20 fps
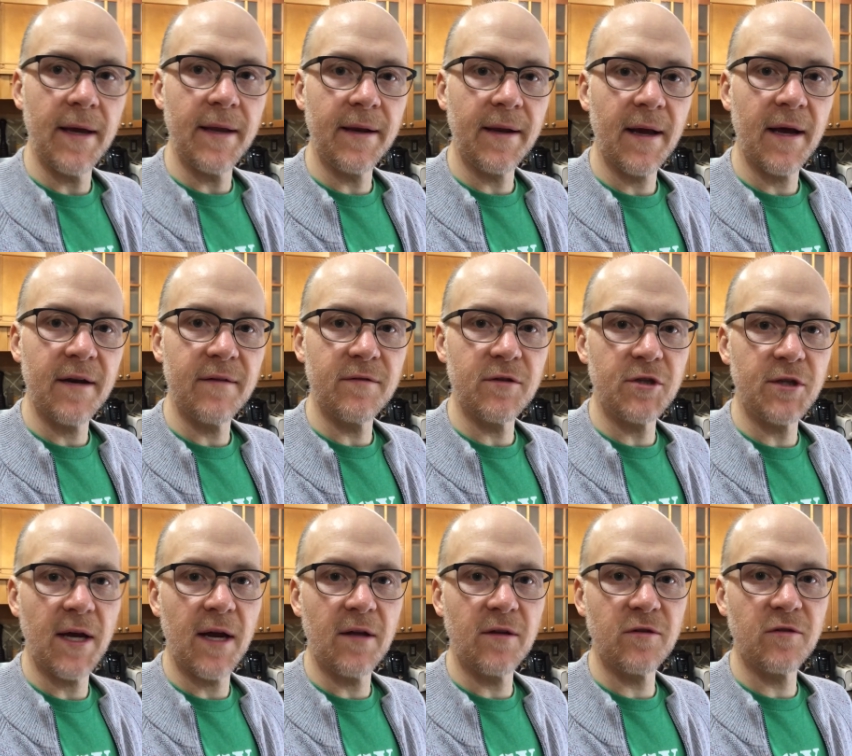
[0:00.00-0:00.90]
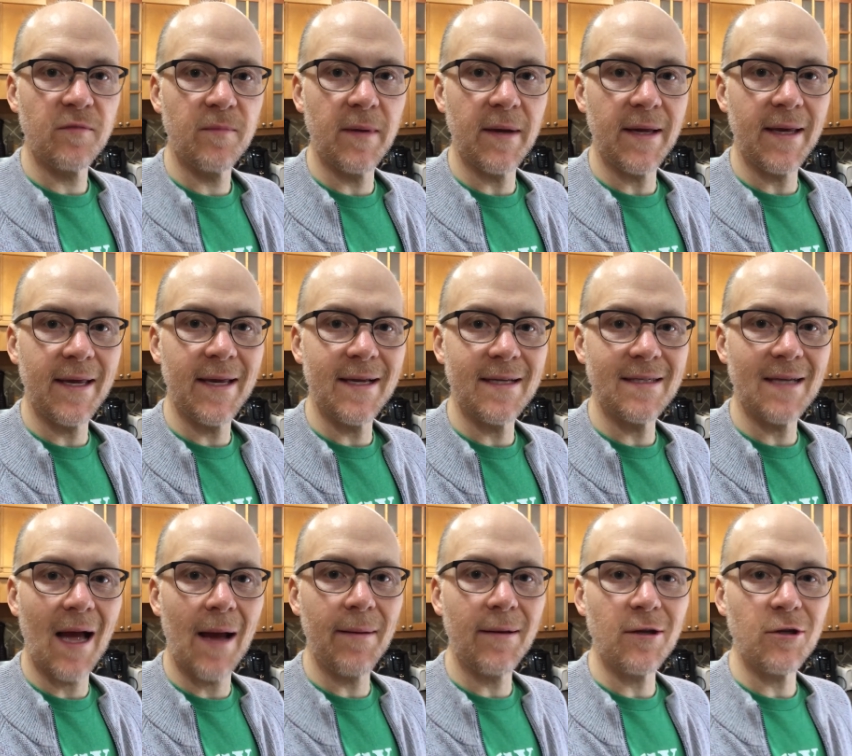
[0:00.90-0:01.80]
and kind of a challenge for my kids,
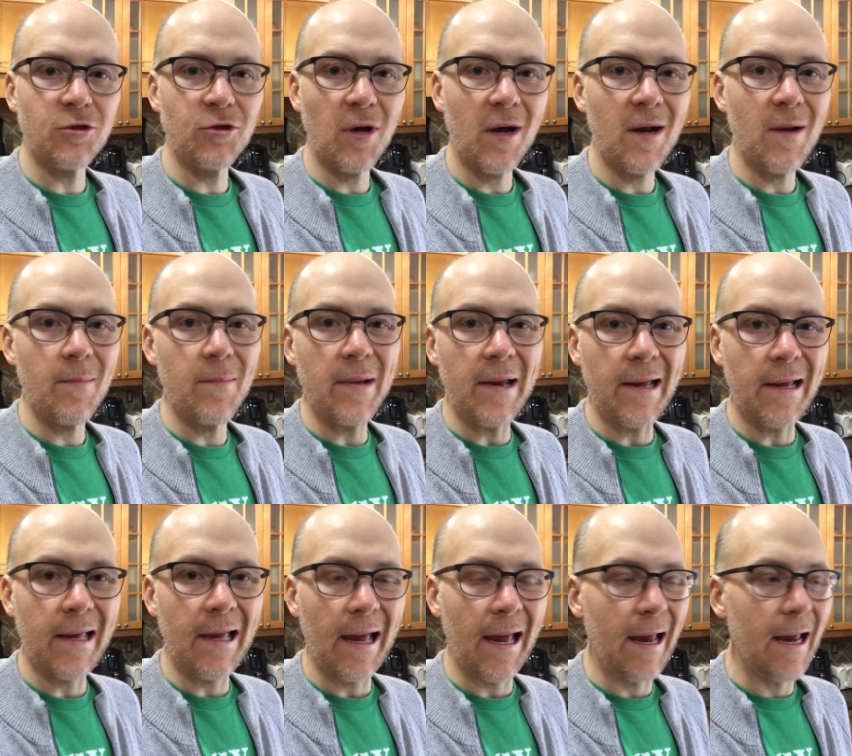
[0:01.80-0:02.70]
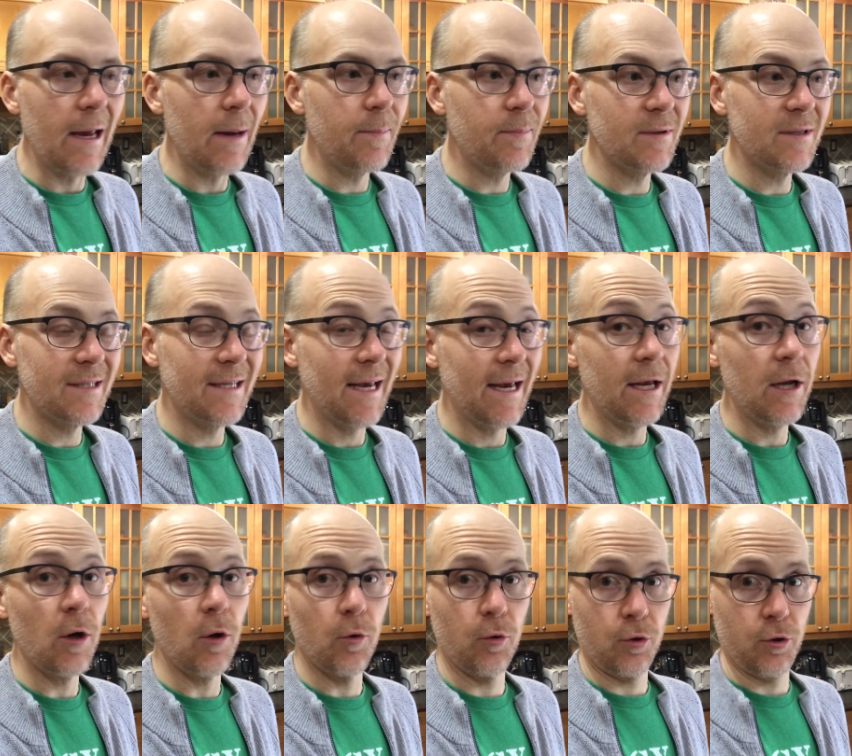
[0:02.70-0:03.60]
I'm gonna try to make a
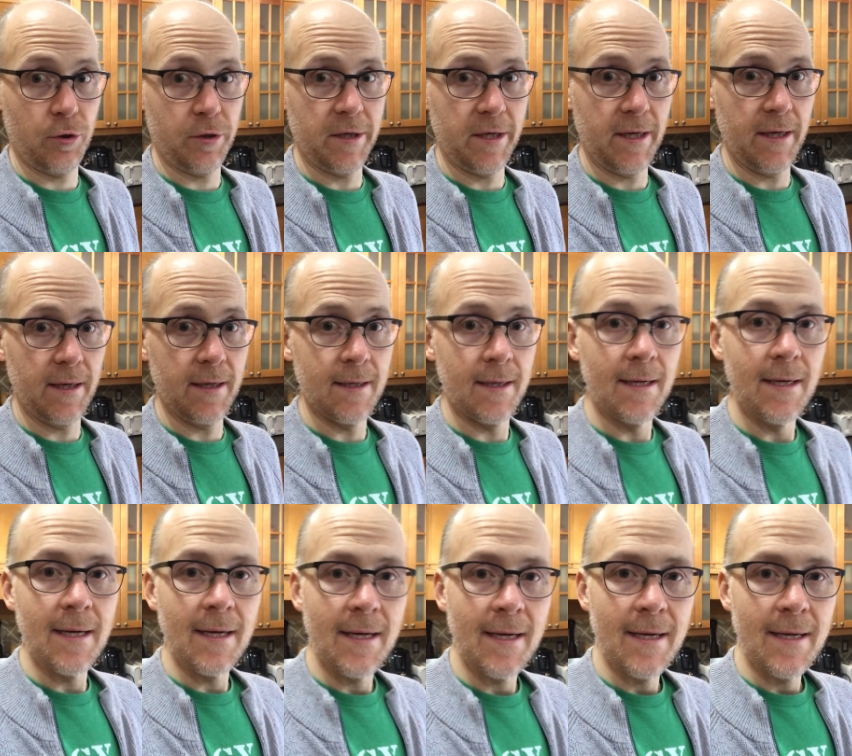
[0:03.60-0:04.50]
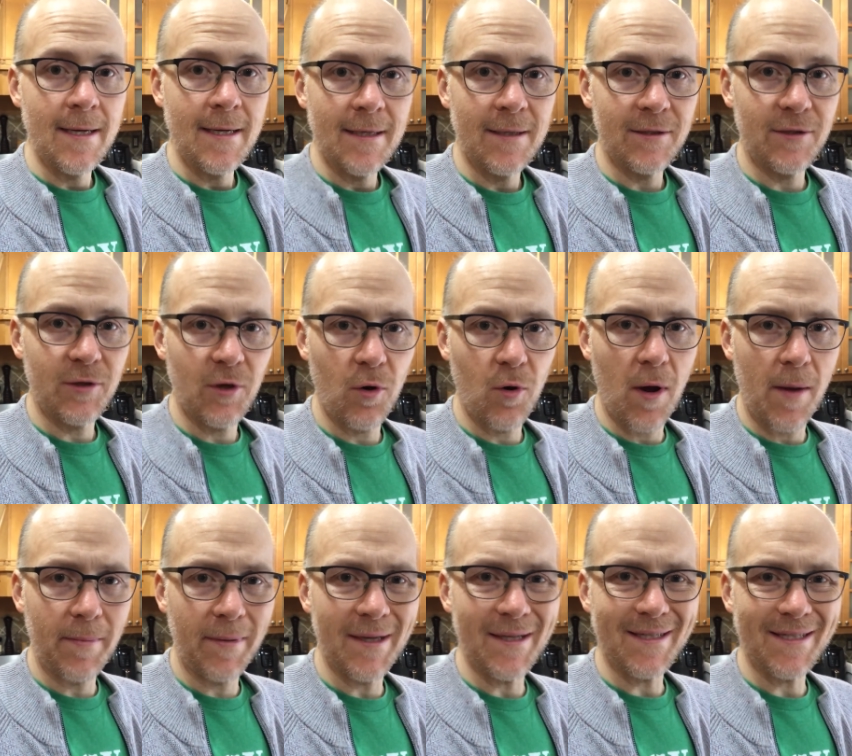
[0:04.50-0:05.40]
potato cookie. So
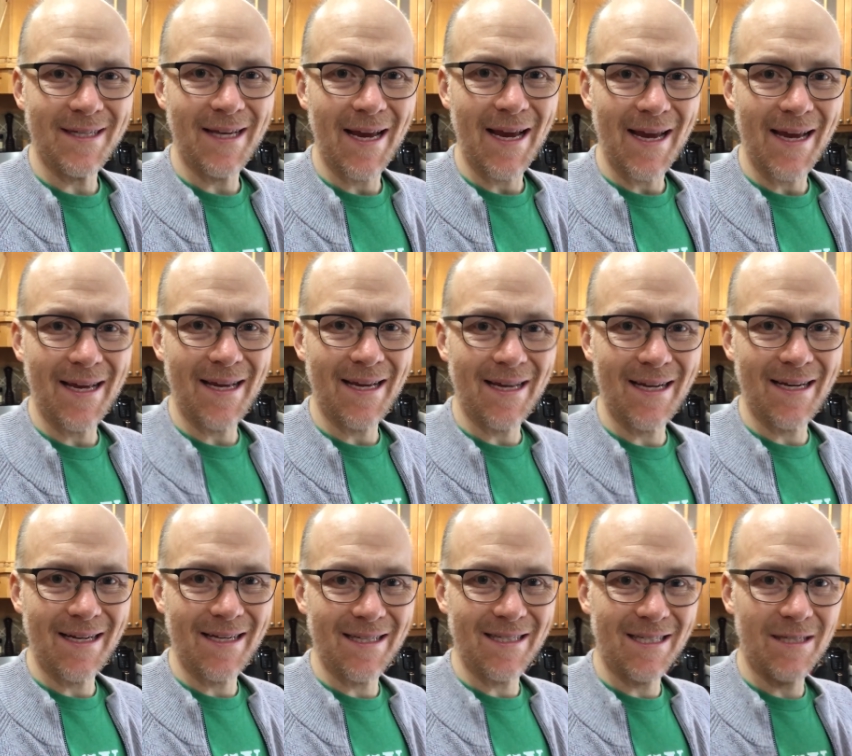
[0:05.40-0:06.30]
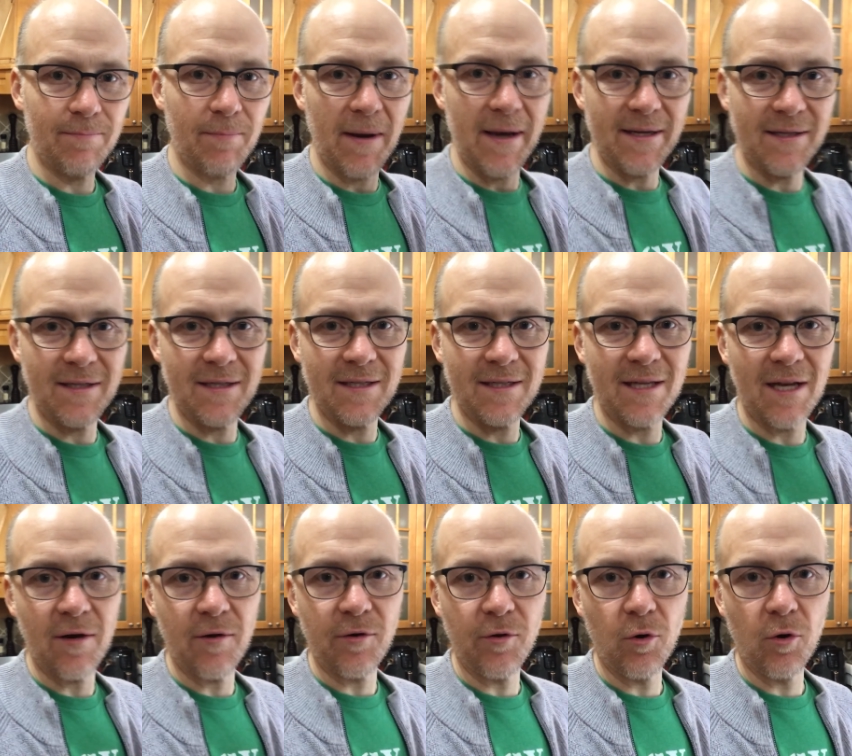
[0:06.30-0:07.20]
I'm gonna take spices
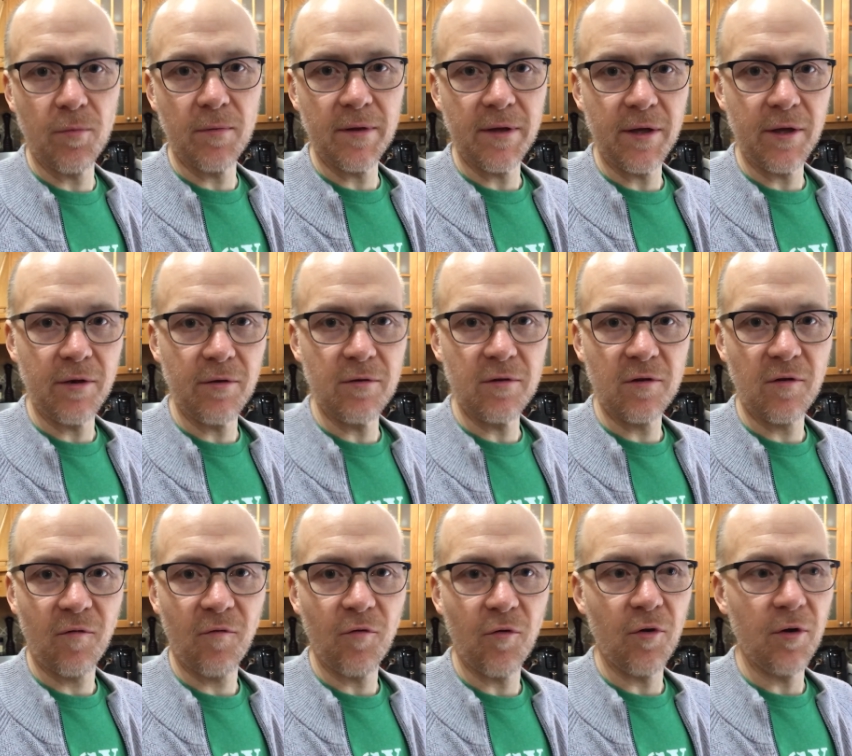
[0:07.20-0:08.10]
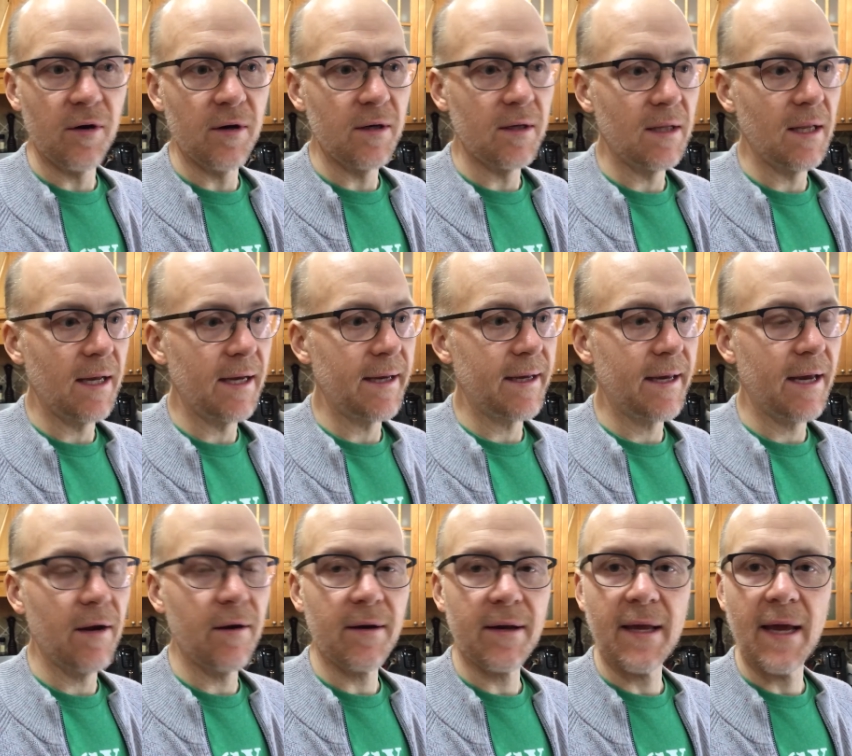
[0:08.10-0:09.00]
that I would normally use for like
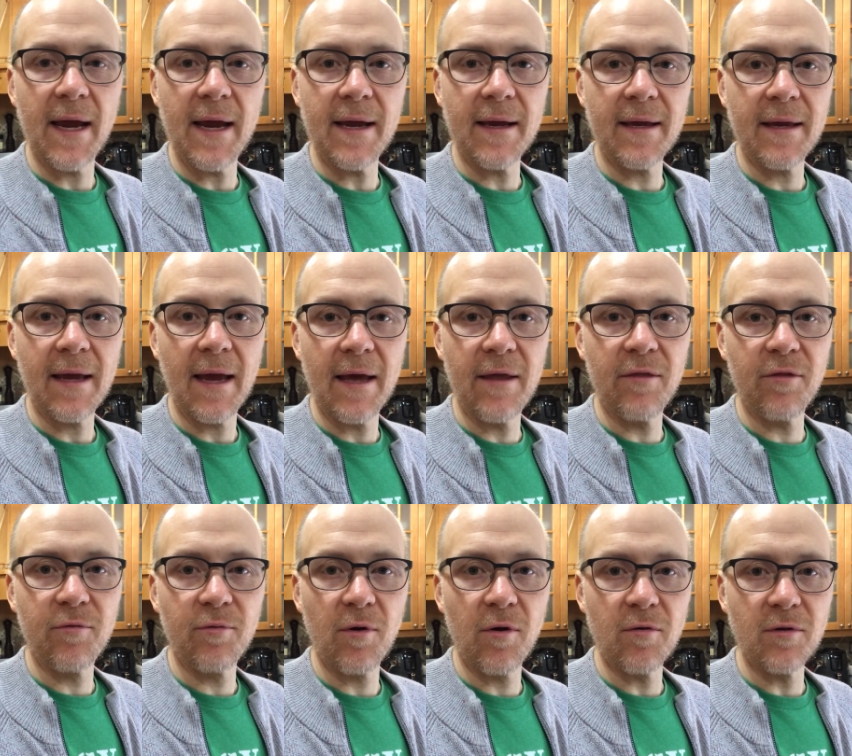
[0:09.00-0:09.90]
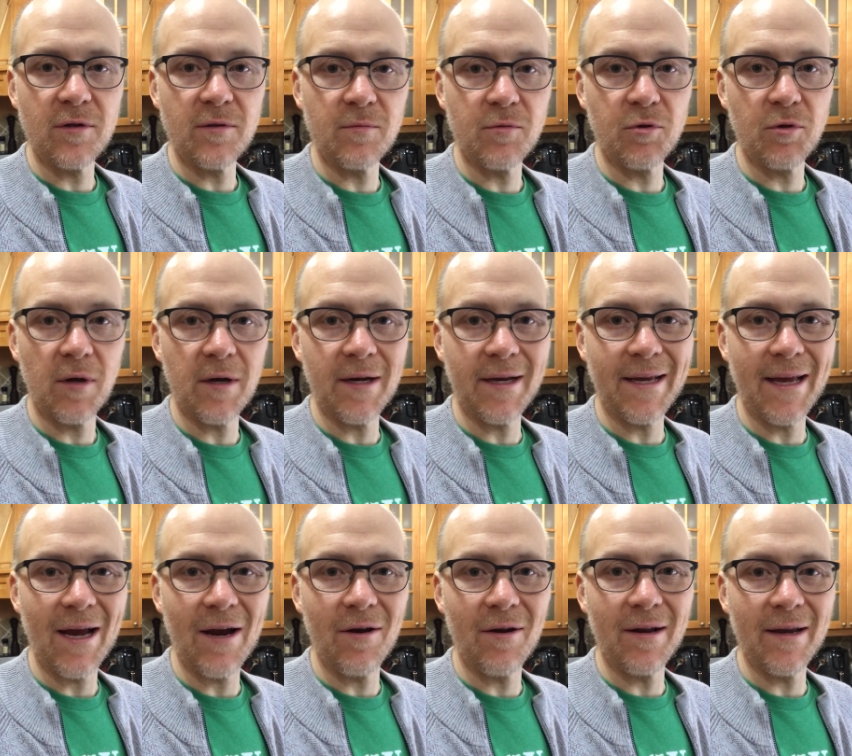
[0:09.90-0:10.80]
carrot cake and throw some shredded
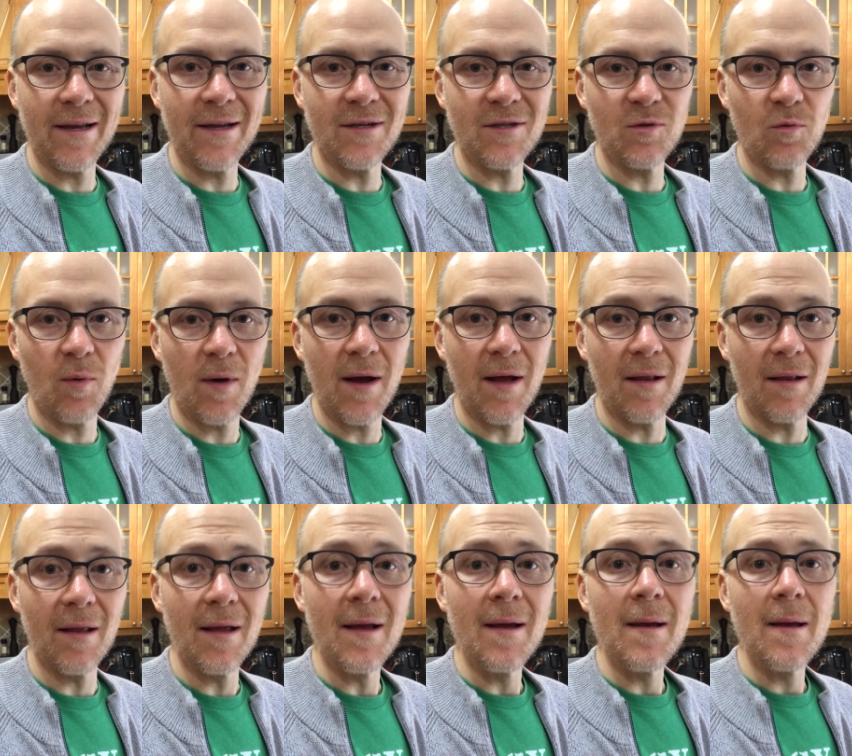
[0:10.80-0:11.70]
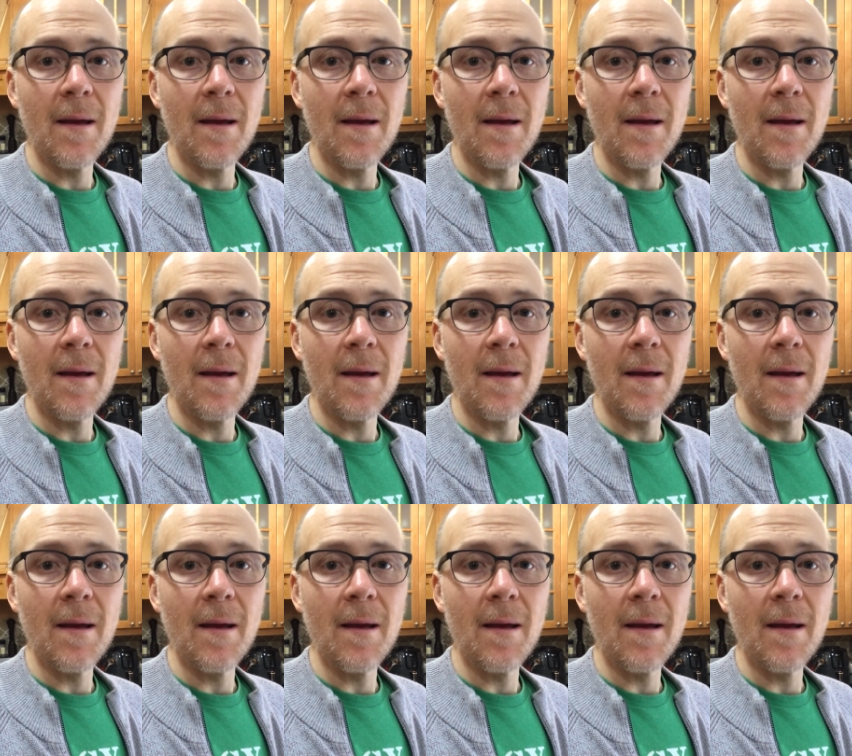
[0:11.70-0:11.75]
carrot in as well.